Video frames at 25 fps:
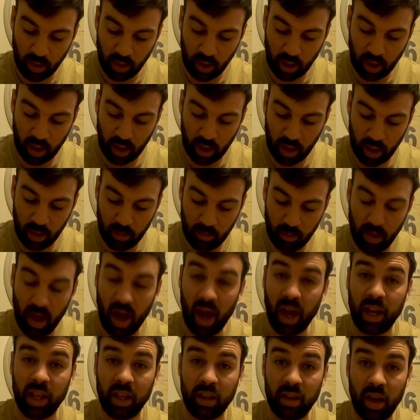
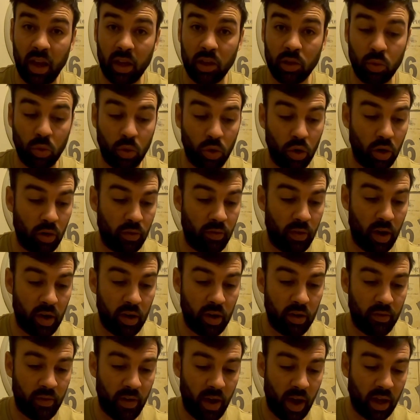And it does work very
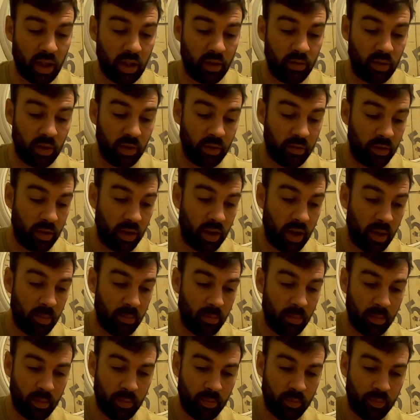effectively for him.